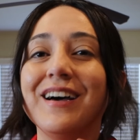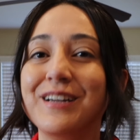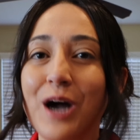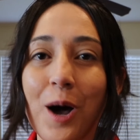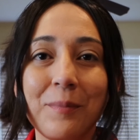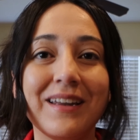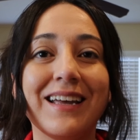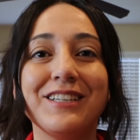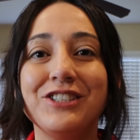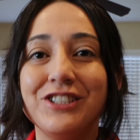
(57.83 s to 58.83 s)
comment,
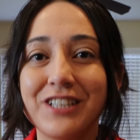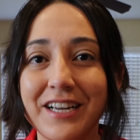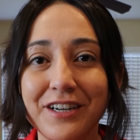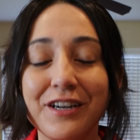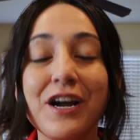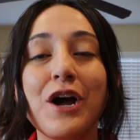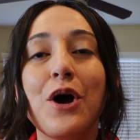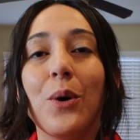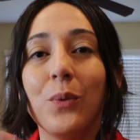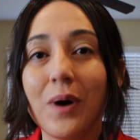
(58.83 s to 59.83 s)
and share.
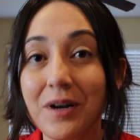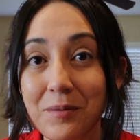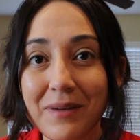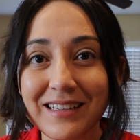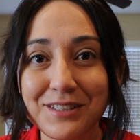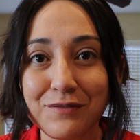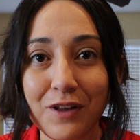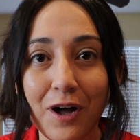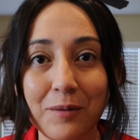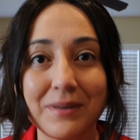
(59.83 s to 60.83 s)
Welcome back to
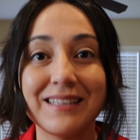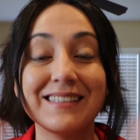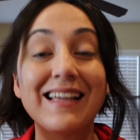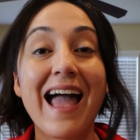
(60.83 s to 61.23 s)
Vlogmas.